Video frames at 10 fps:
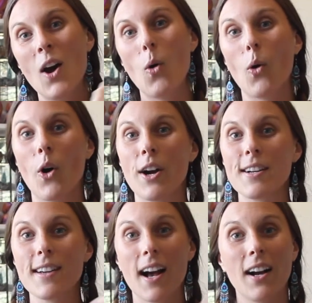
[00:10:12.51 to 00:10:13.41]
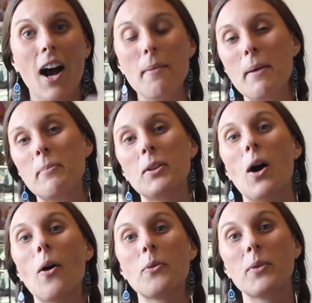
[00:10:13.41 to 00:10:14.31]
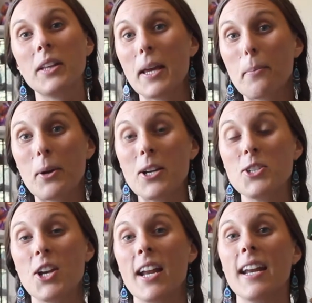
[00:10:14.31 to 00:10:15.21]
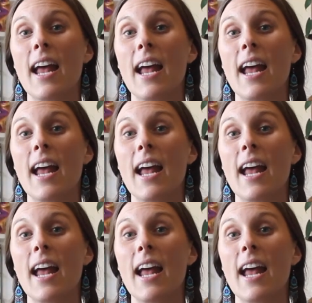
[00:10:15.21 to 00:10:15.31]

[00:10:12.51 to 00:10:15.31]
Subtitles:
or a comment below. I'd really appreciate it.